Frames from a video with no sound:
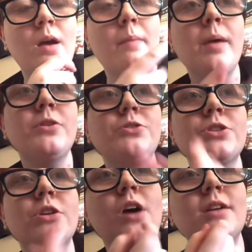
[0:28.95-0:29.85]
Maybe you
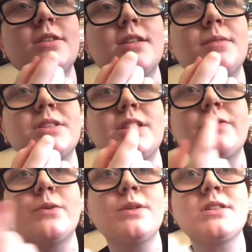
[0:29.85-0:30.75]
should go talk to them, see
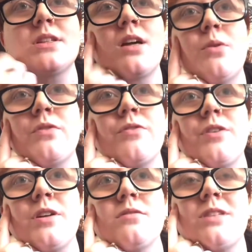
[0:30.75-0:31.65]
if it wants to come over
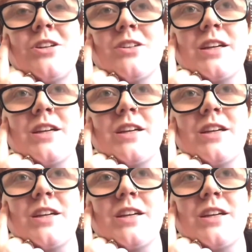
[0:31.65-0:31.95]
for dinner